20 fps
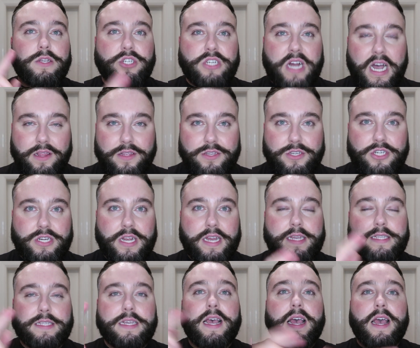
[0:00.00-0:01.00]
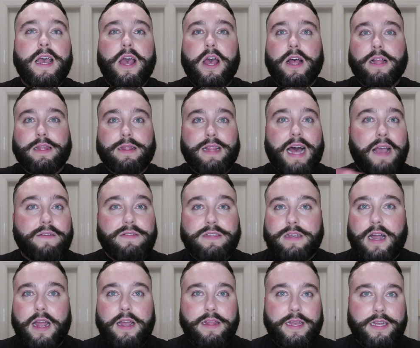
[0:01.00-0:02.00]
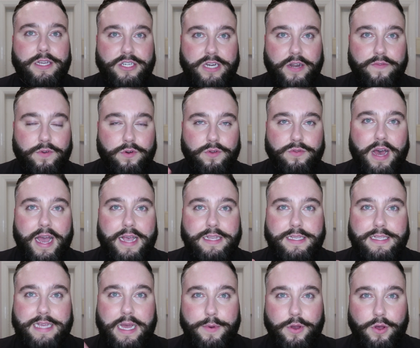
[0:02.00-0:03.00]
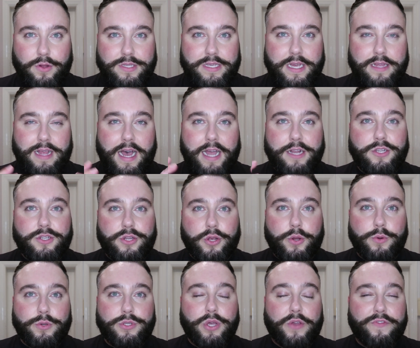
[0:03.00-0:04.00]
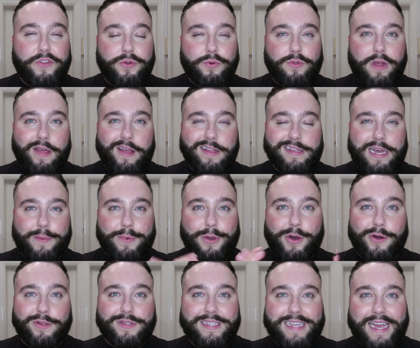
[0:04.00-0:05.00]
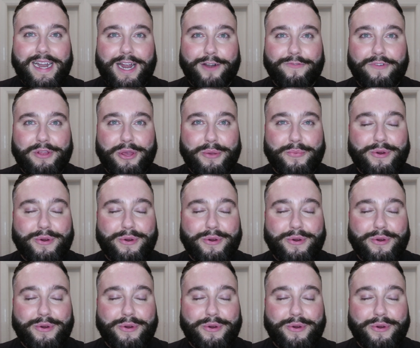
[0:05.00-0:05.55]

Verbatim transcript: challenges, lifestyle in general. That is the type of content that I do, so if you do like that type of content, I really